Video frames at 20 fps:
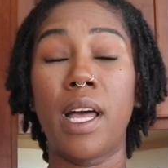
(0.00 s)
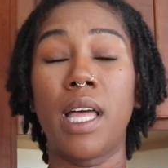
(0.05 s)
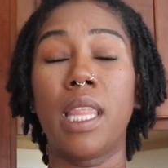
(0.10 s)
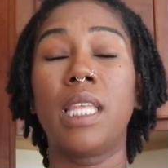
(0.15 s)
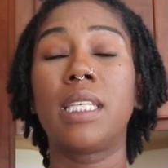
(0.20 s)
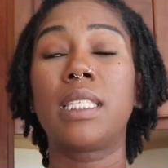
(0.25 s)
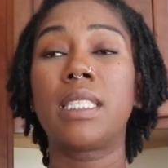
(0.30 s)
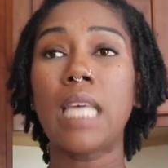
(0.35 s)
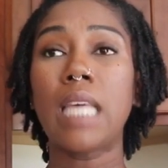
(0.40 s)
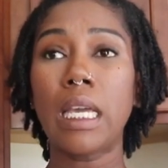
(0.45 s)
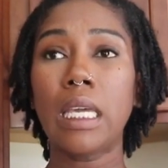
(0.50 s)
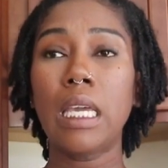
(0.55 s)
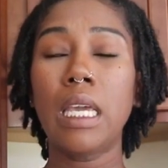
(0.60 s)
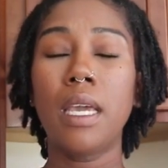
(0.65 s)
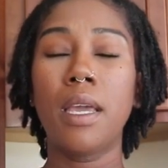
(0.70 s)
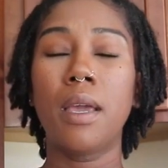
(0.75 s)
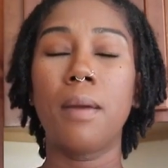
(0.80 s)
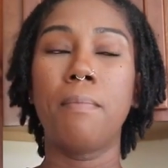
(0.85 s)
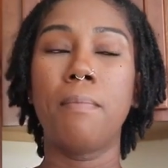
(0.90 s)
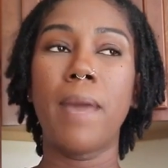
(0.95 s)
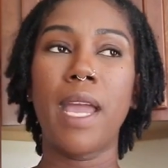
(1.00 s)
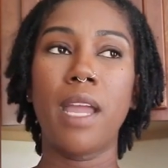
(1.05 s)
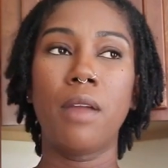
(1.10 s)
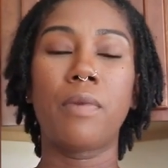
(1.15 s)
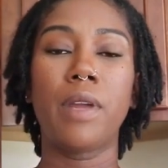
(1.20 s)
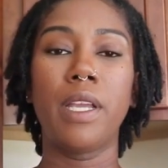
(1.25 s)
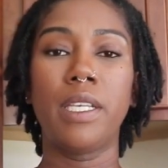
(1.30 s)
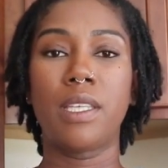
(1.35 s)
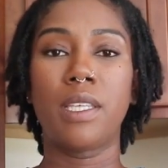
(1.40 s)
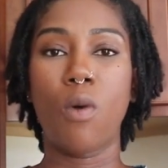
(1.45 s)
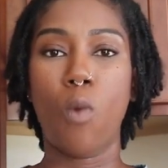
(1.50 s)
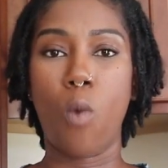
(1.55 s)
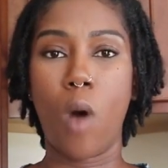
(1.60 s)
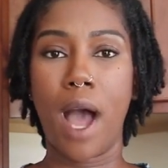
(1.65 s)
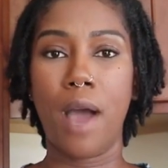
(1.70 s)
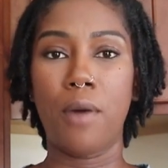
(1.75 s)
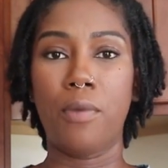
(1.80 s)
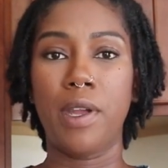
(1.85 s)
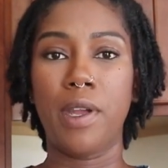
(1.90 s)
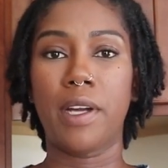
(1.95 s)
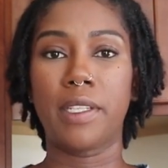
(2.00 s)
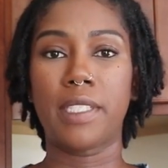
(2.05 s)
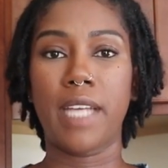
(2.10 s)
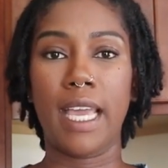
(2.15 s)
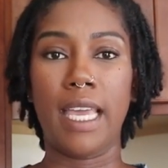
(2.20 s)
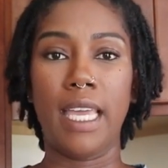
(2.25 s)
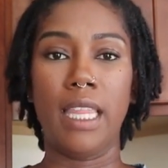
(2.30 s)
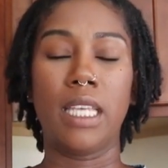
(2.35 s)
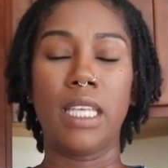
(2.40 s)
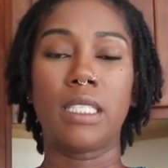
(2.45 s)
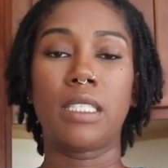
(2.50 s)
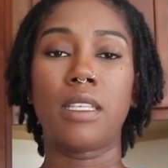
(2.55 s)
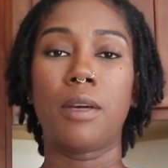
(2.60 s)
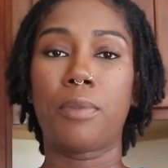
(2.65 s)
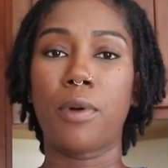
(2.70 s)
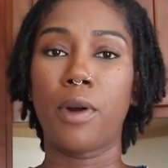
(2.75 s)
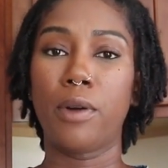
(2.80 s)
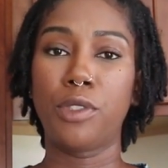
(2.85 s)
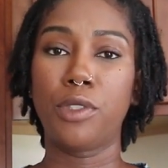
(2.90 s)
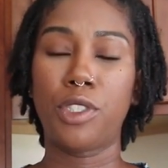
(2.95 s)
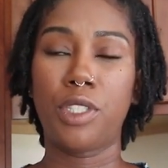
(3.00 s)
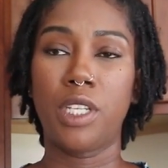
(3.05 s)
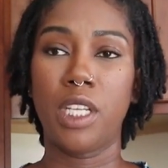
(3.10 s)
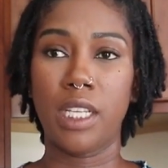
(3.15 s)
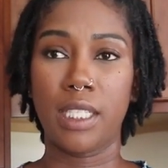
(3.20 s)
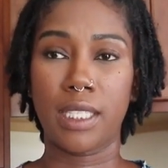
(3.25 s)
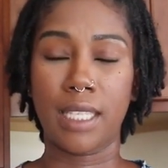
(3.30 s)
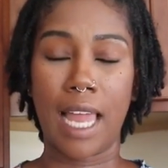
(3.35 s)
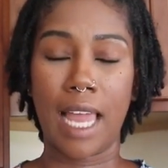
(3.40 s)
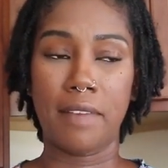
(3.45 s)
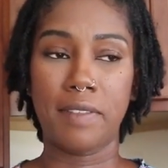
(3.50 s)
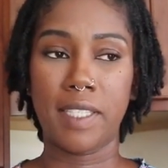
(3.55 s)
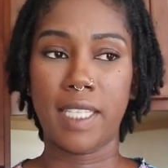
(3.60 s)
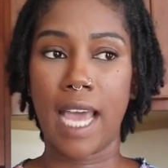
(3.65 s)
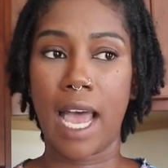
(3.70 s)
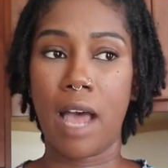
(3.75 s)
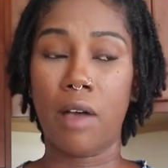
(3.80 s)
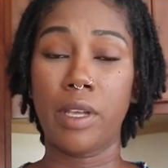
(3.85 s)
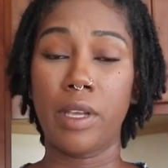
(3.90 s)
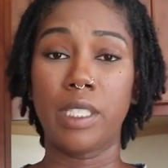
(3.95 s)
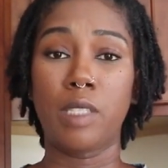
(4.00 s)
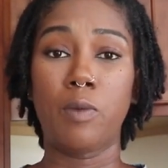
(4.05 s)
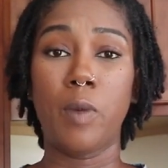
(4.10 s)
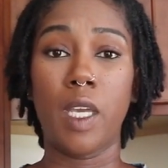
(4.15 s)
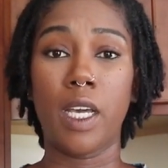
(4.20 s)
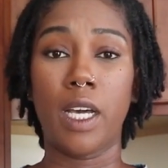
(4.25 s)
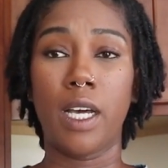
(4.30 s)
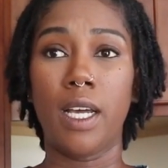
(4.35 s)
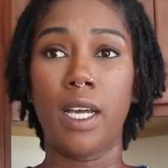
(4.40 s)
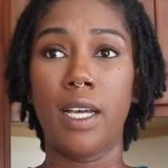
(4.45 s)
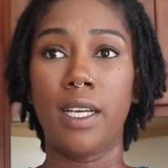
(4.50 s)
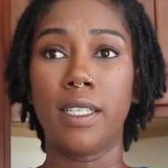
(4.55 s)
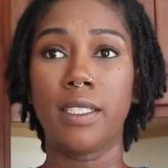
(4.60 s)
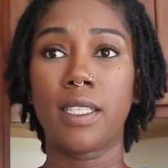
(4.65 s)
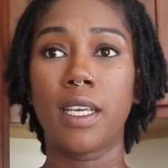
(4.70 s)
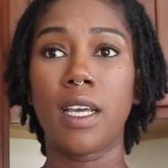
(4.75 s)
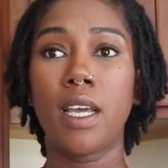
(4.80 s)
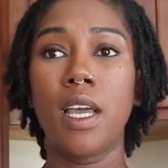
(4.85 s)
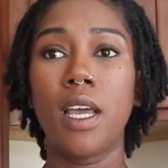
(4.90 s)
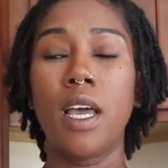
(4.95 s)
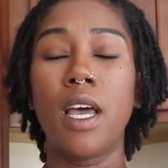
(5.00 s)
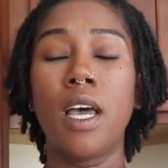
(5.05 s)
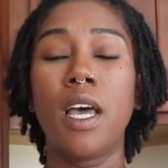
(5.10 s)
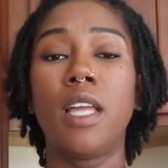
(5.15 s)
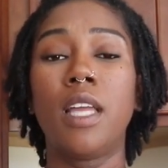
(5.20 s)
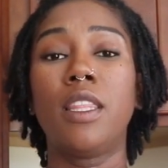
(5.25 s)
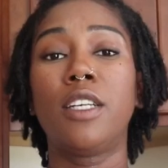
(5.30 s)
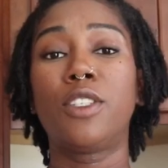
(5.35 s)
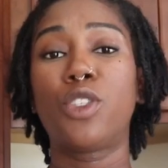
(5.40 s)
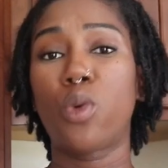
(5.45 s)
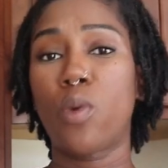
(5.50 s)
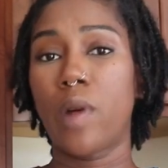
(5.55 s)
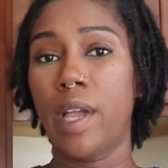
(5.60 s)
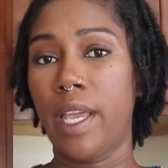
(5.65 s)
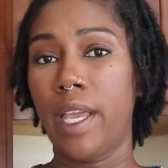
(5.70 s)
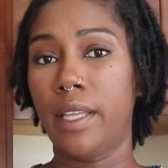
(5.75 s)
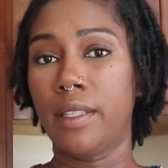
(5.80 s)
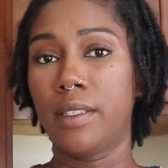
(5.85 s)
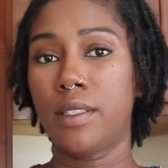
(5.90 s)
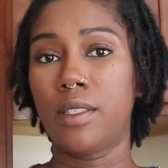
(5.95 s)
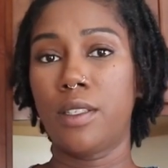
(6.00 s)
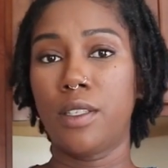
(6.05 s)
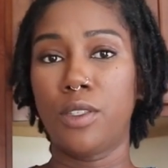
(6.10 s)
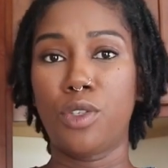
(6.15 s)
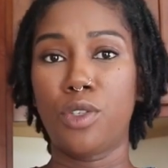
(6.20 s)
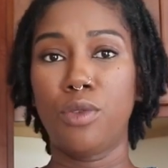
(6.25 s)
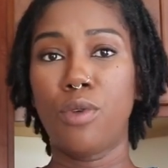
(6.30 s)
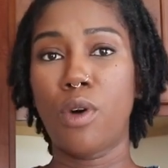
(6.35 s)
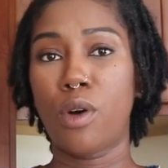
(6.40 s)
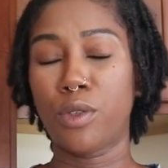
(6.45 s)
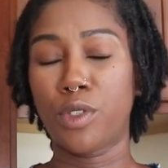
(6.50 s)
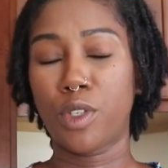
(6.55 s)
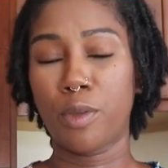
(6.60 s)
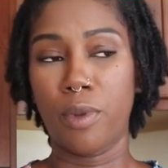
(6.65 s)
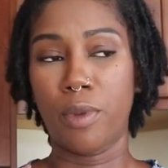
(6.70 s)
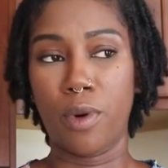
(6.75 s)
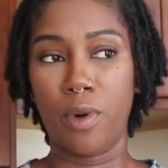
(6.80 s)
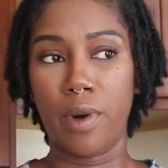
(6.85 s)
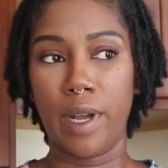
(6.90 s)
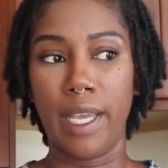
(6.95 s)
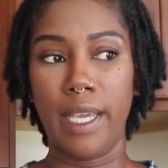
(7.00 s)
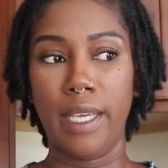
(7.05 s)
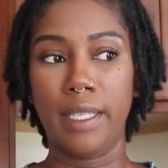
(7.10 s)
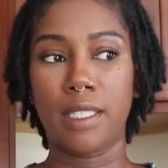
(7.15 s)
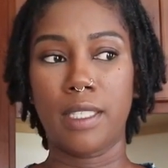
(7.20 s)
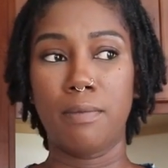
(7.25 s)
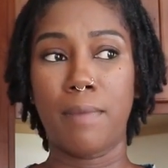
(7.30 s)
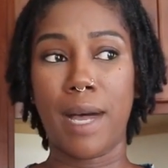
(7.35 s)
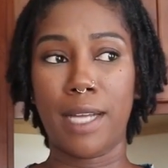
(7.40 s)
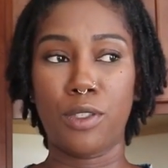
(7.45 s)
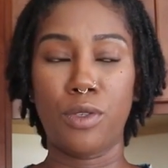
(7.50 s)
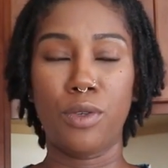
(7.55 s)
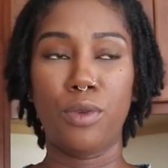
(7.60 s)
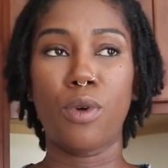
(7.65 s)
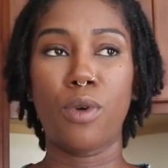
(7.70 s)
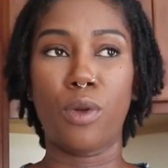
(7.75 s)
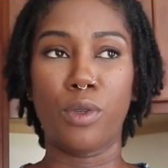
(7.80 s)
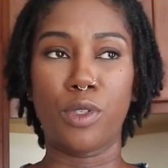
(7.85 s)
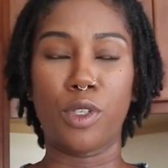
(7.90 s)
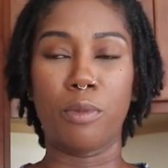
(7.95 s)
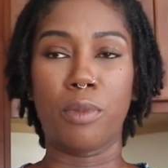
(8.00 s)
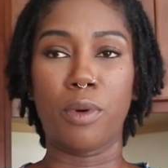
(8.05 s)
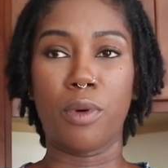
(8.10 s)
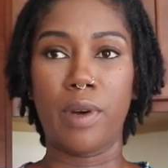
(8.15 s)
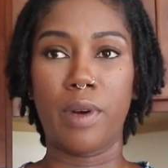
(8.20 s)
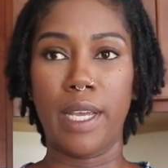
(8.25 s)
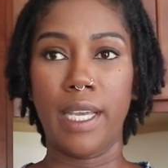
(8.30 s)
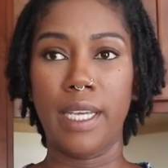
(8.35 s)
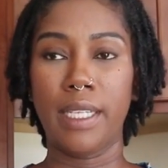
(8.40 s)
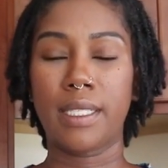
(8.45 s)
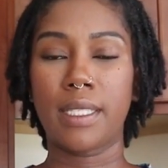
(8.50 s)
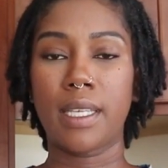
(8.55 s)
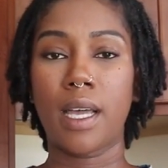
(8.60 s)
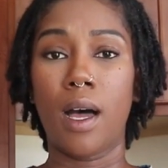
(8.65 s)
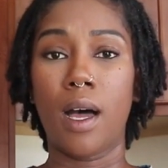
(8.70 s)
the second main reason why we are taking this approach to this lifestyle is because the twins, the two older boys, my two older boys,